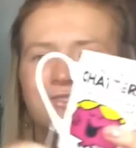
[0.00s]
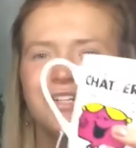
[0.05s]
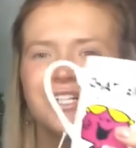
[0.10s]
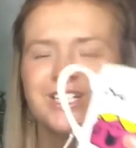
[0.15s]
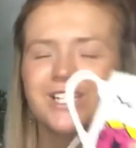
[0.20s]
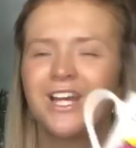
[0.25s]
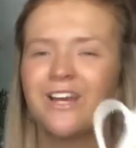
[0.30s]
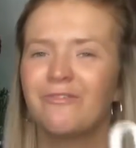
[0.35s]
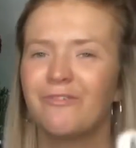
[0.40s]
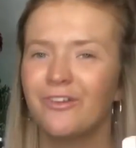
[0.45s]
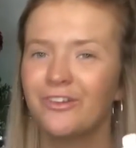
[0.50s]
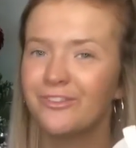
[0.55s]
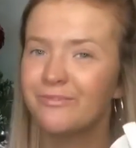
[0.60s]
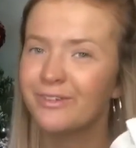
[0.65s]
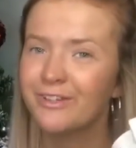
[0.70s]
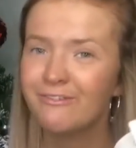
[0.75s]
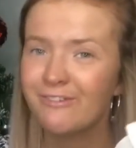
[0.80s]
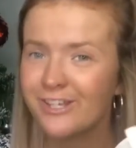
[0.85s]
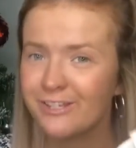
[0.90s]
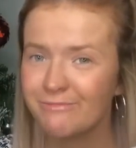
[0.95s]
which once
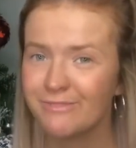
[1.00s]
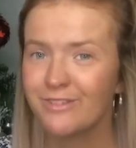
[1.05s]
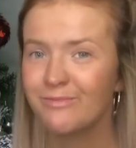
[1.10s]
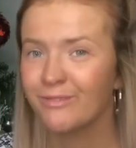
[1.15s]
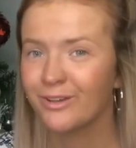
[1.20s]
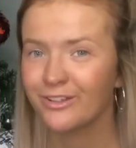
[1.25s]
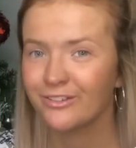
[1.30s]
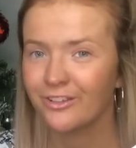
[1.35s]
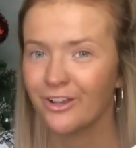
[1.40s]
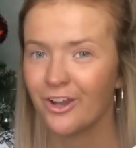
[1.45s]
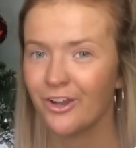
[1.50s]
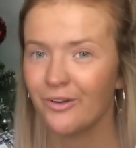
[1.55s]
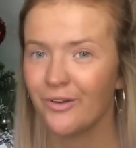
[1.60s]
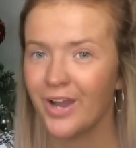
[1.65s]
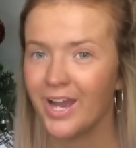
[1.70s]
my Christmas mugs go